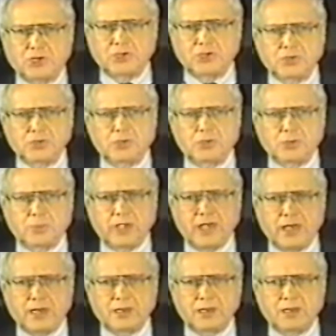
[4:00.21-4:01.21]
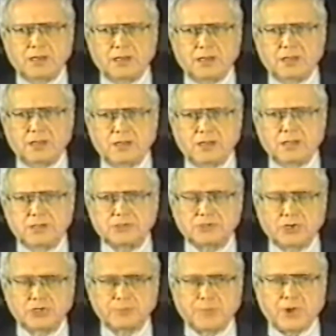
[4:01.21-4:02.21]
clue that we had a
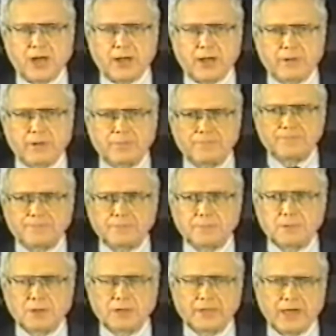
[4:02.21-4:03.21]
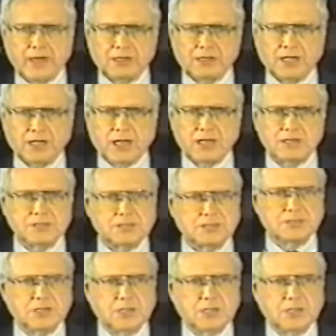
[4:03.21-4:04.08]
serious problem in that case.